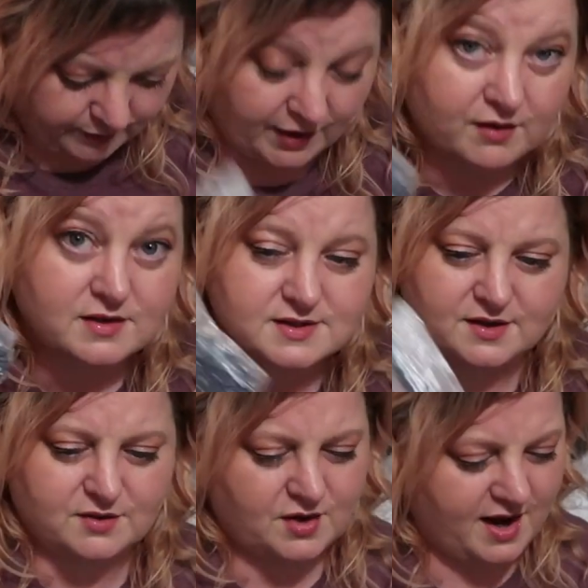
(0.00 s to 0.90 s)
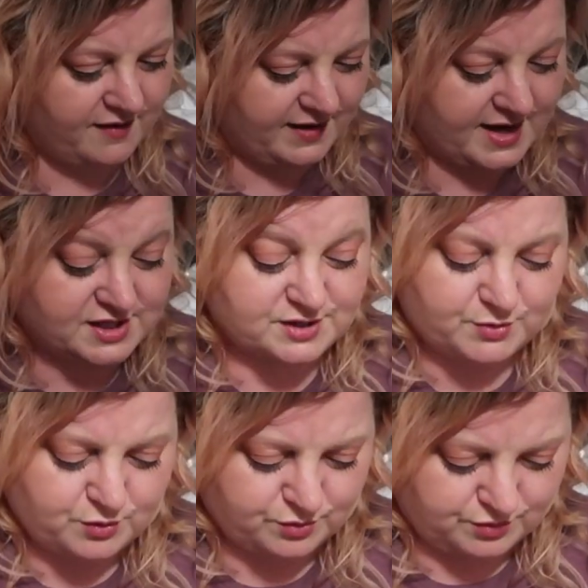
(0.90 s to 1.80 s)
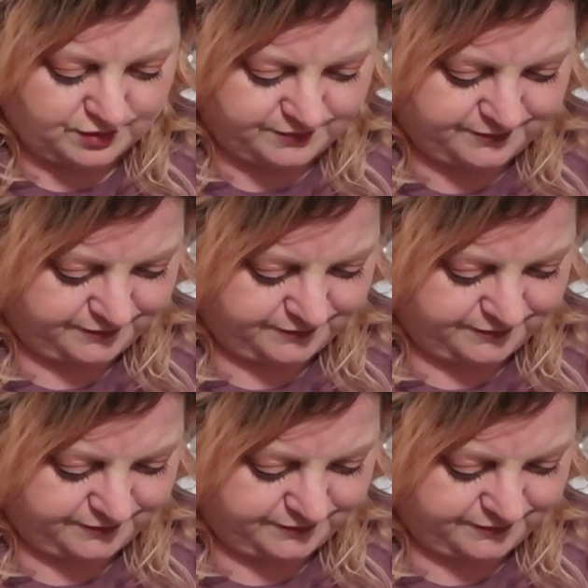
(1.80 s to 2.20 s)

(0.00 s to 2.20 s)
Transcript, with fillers: we also have a spoon